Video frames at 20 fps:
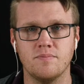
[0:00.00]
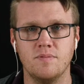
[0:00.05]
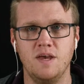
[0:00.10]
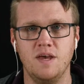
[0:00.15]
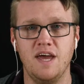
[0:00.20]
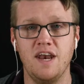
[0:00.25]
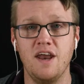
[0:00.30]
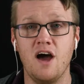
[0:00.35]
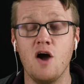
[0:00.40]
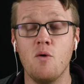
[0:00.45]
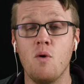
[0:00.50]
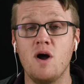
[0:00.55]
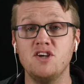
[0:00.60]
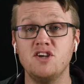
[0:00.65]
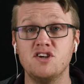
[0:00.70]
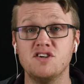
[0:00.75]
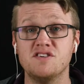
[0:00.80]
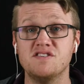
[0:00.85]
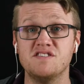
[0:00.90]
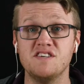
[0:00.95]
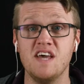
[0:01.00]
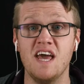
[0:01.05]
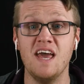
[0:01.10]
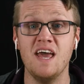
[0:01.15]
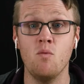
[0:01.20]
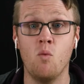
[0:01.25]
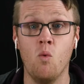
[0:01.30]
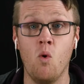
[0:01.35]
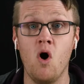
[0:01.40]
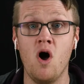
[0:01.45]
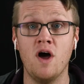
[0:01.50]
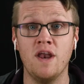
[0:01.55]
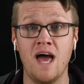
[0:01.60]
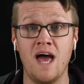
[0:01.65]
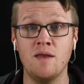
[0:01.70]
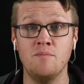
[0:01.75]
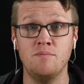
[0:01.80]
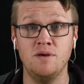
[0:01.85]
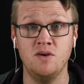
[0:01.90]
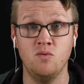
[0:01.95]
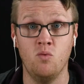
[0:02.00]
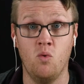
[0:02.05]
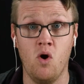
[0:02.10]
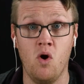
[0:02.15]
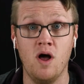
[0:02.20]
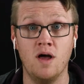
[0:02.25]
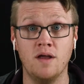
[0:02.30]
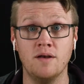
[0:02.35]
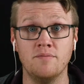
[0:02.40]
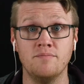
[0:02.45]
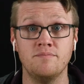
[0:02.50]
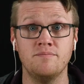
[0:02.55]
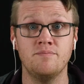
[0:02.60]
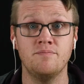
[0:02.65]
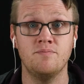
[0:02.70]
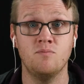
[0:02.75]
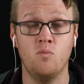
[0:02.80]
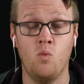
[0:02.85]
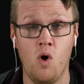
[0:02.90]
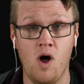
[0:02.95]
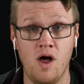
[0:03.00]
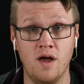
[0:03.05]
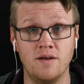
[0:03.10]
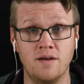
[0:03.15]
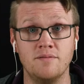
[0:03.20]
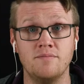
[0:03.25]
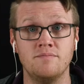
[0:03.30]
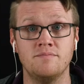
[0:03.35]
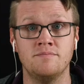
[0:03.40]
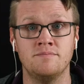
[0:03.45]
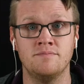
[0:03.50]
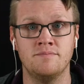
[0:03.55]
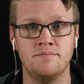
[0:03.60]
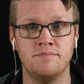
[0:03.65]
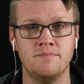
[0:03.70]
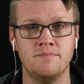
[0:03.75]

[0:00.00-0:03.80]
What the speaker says: Okay, now I want you to say 1 on beat 1. 1.